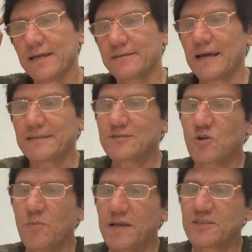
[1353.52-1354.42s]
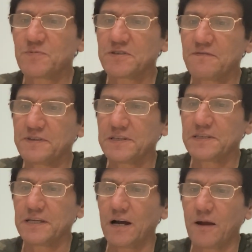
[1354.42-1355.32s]
That is domain
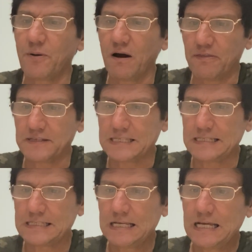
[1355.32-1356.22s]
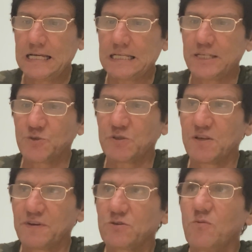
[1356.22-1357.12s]
specificity hypothesis. That the
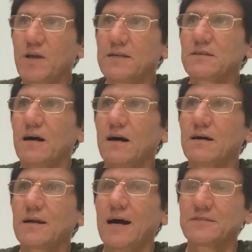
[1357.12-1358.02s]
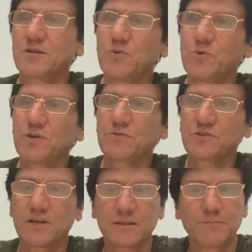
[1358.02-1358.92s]
specific domains are attributed to
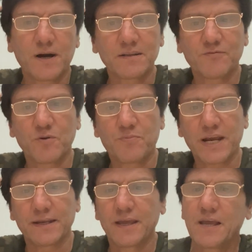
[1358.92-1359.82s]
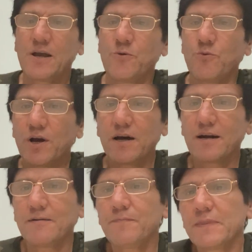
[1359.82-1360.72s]
certain part of your brain.
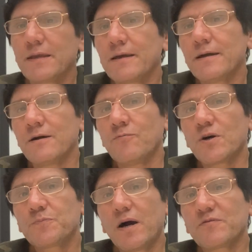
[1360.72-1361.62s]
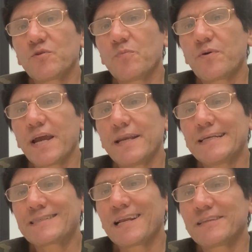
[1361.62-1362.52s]
What part of your brain
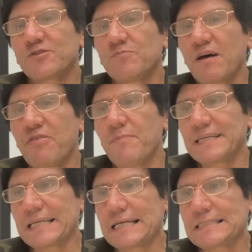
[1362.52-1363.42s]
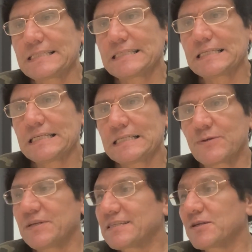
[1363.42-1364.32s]
is related to mathematics? So
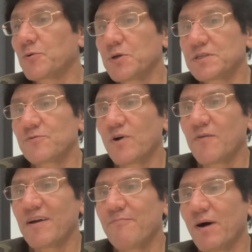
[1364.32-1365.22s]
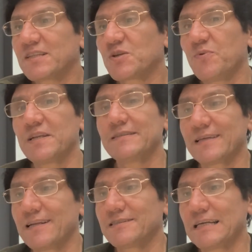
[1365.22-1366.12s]
that's the reason why we have multiple
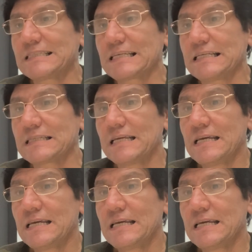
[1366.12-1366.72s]
intelligences.